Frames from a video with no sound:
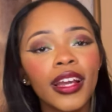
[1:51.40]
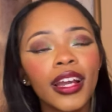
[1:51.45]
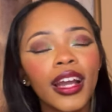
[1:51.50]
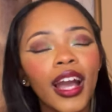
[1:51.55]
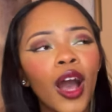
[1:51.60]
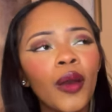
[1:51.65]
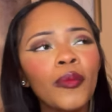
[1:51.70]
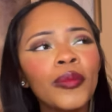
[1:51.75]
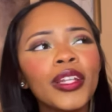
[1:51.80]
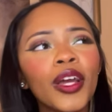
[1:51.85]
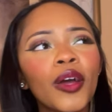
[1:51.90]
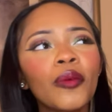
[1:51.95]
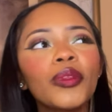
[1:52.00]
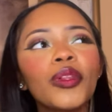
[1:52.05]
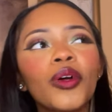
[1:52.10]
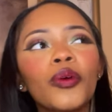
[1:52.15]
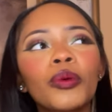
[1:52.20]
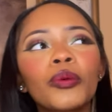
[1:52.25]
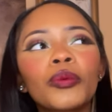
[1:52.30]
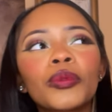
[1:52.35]
comment down
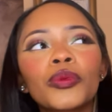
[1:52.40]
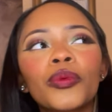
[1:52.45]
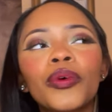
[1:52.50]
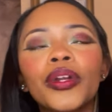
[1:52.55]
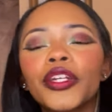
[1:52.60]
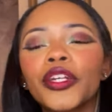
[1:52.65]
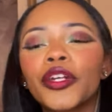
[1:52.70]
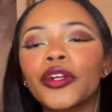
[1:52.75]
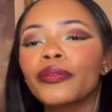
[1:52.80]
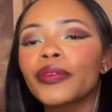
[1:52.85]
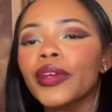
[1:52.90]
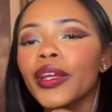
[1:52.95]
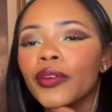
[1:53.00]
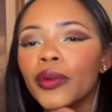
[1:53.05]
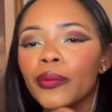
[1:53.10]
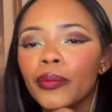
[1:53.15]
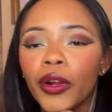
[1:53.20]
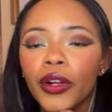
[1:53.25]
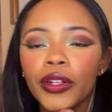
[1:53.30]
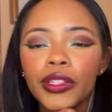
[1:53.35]
below what was one of your
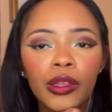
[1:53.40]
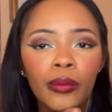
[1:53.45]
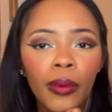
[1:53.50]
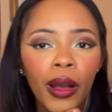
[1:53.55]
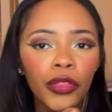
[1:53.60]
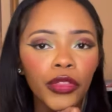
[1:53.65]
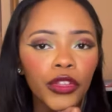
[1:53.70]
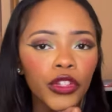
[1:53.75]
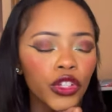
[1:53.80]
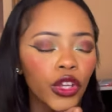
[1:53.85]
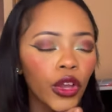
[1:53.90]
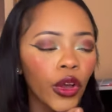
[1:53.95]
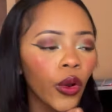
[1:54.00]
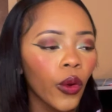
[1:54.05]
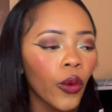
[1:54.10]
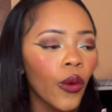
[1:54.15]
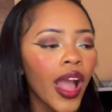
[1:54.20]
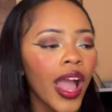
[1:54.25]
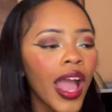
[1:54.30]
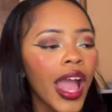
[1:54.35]
favorite parts about the
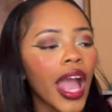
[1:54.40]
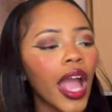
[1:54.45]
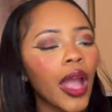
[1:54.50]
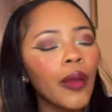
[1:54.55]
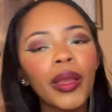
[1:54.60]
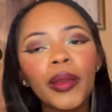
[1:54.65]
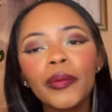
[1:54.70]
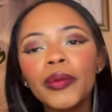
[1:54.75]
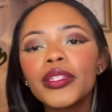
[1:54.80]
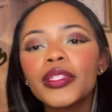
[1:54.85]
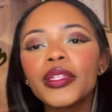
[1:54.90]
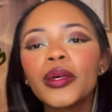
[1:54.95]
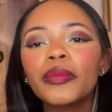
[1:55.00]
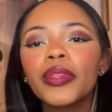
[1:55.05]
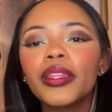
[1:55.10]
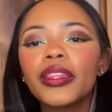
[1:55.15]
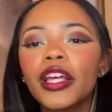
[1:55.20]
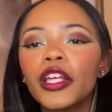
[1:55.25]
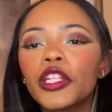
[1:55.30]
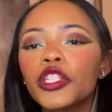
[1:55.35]
show and maybe
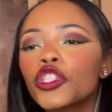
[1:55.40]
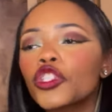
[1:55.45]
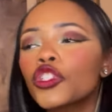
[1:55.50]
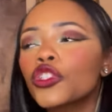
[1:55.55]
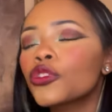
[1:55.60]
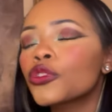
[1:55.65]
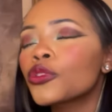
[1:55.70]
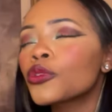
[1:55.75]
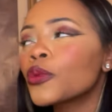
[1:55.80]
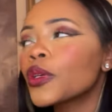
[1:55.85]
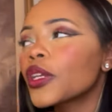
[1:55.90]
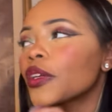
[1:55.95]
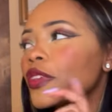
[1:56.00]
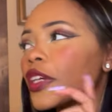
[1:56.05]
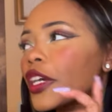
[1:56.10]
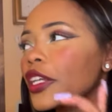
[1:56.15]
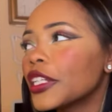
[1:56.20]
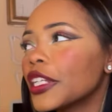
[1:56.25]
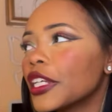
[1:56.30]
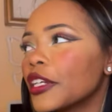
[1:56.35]
something that you would have
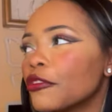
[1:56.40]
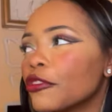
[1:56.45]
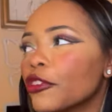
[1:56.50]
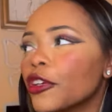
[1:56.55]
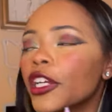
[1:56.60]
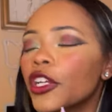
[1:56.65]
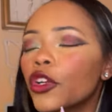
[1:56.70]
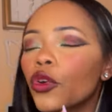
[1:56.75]
done different,